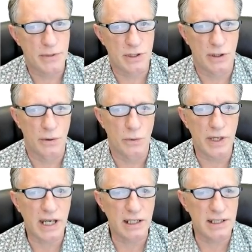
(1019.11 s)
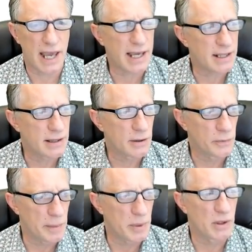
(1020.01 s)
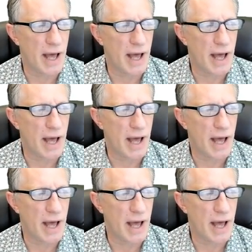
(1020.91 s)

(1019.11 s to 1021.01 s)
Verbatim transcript: So we can take the Ripple